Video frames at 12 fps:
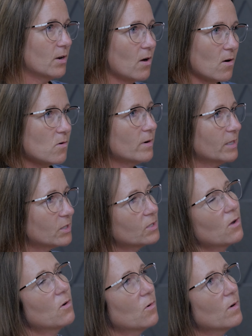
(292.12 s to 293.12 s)
you know. And
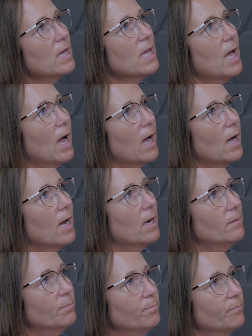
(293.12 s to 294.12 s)
so
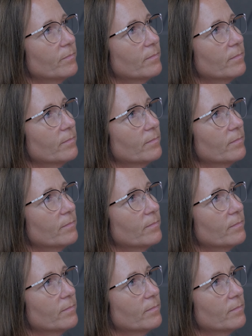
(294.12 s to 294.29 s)
I